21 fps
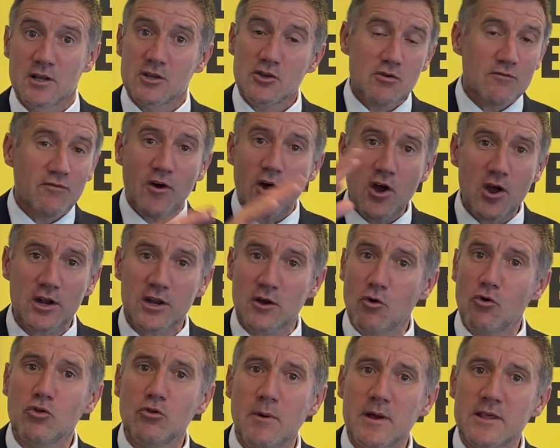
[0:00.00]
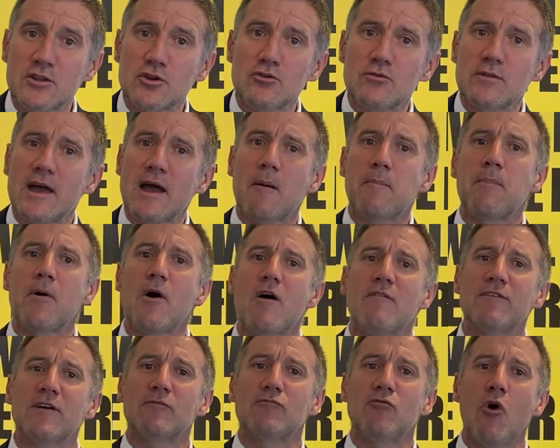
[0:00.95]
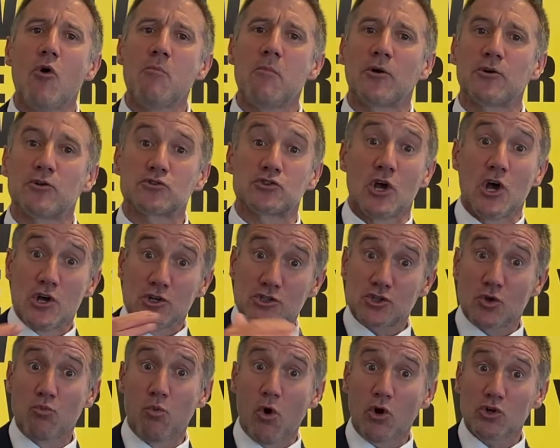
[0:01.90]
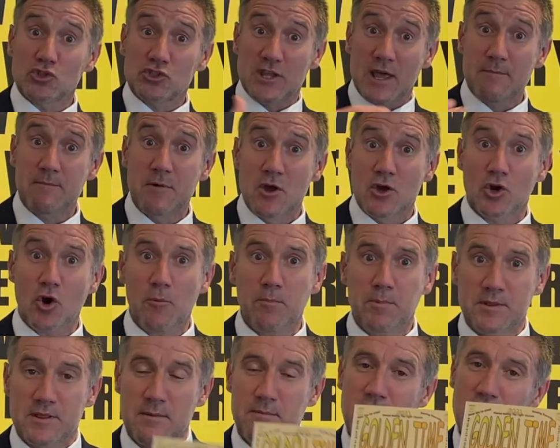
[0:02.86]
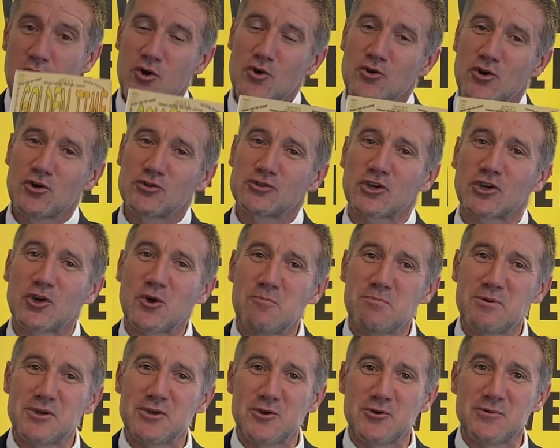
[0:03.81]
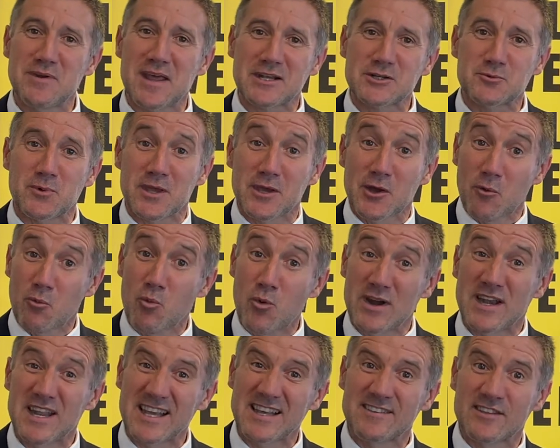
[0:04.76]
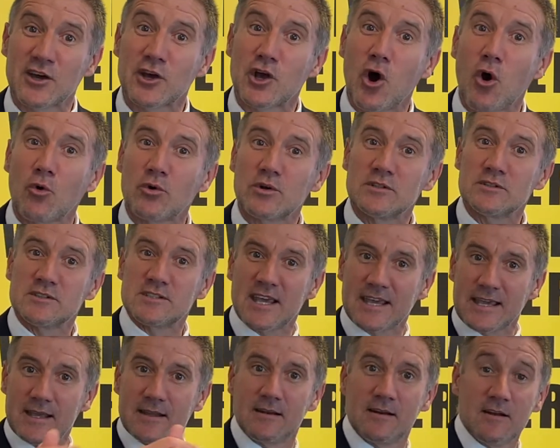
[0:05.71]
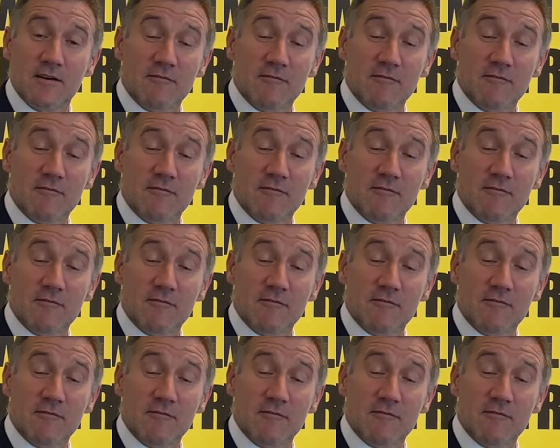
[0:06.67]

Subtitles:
You've heard it all the way through. They are perfect role models. So watch them, copy them. Who knows, it could be you next week winning the golden ticket.